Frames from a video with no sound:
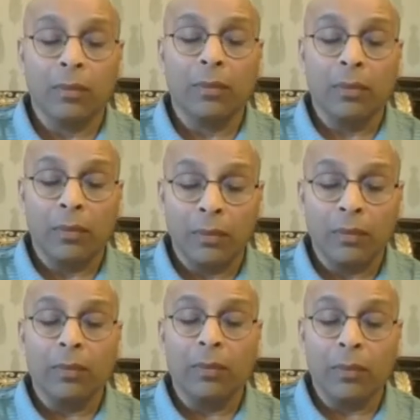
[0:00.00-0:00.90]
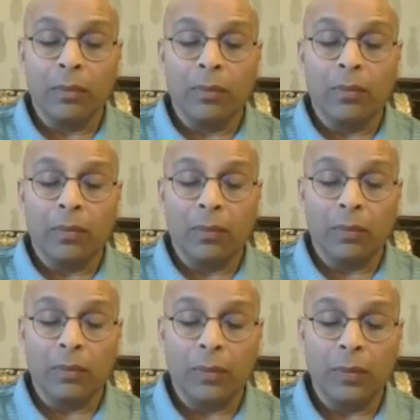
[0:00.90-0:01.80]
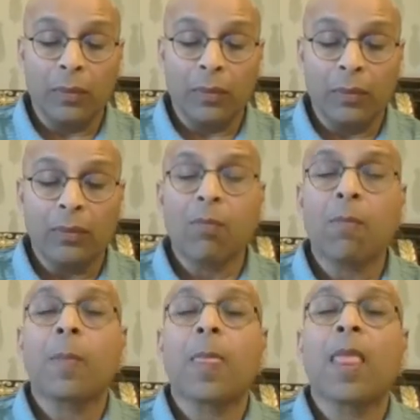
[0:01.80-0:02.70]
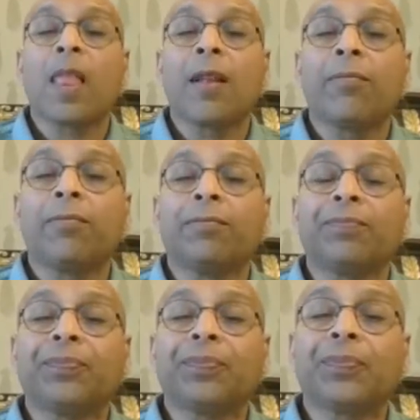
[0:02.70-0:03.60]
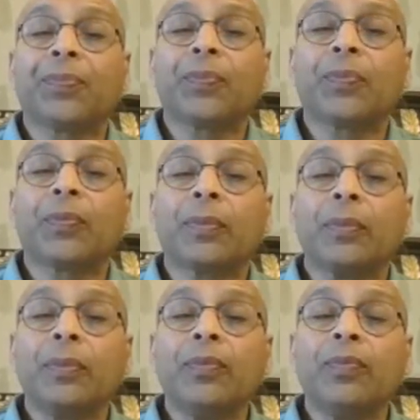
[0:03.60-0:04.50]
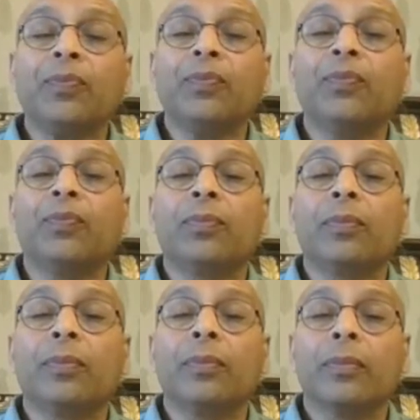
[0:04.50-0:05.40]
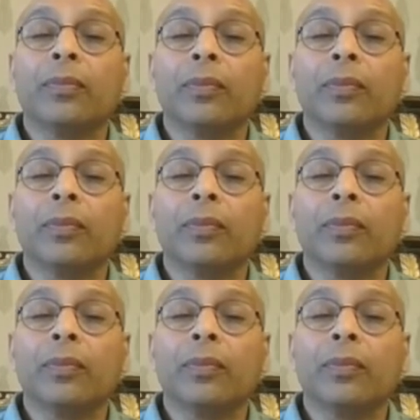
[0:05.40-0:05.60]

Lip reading: This person isn't speaking.